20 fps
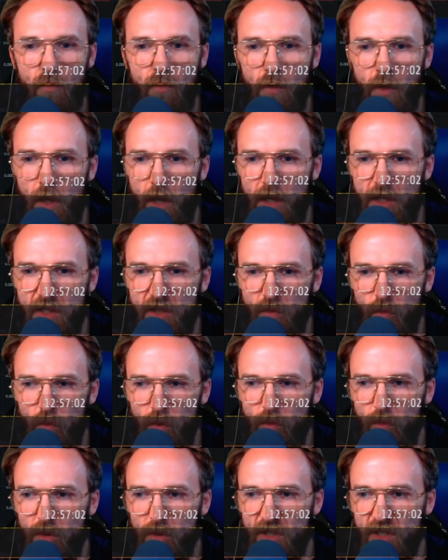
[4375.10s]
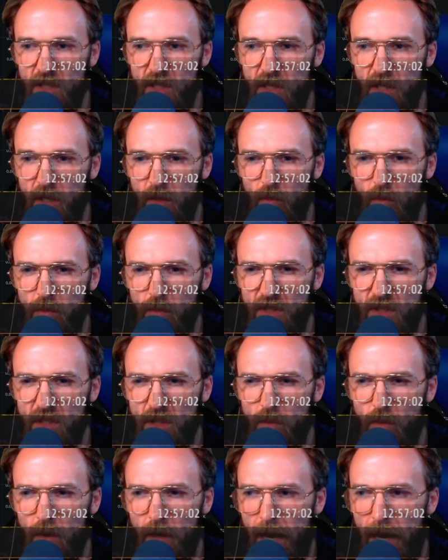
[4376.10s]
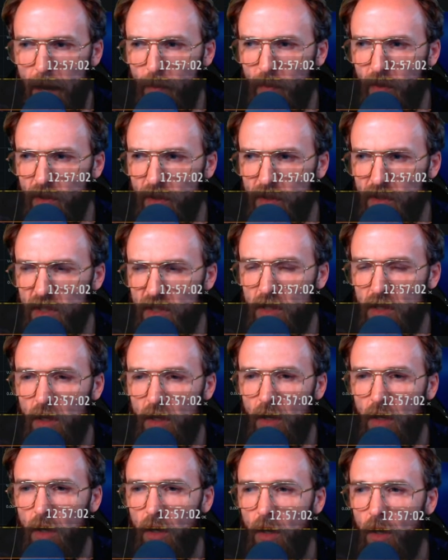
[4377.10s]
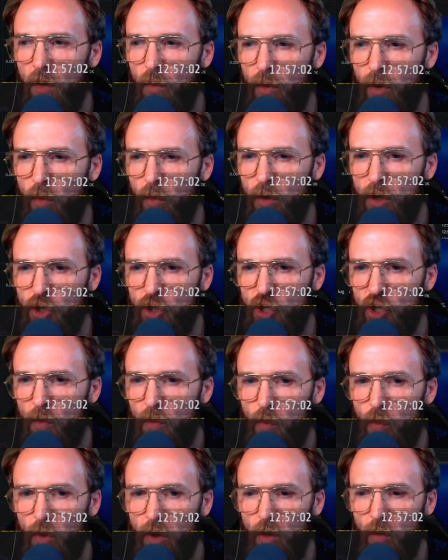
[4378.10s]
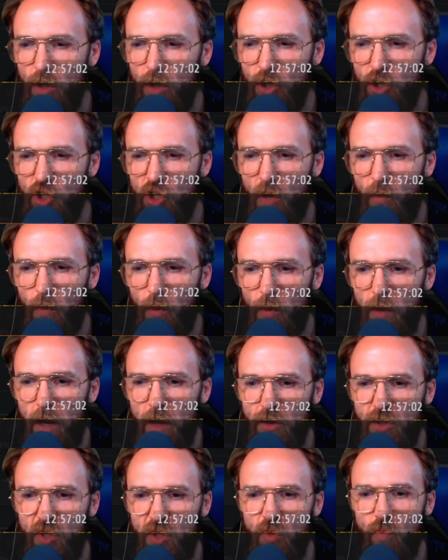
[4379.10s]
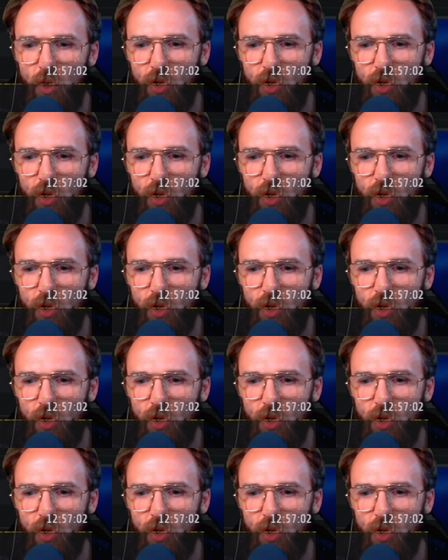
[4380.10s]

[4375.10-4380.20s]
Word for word: Yeah, so we will see. We'll see what happens. We don't want to jump. We don't want to jump around too